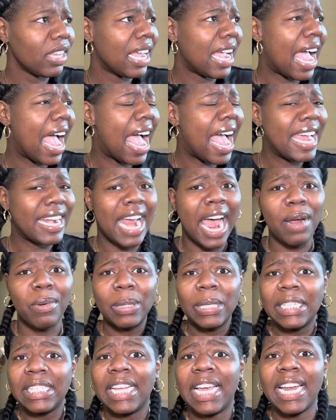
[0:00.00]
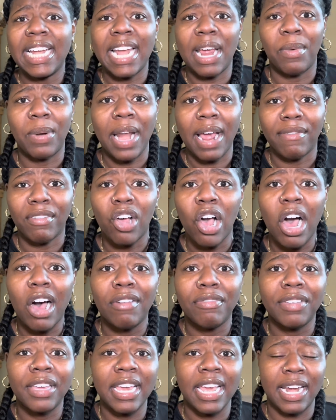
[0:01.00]
and I would sit and I would have
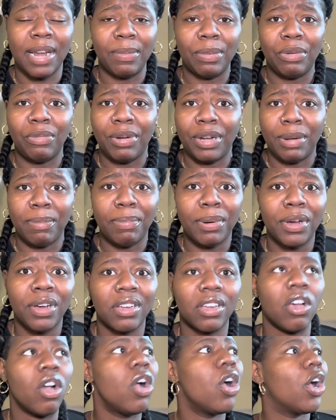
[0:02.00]
coffee and I would read a book,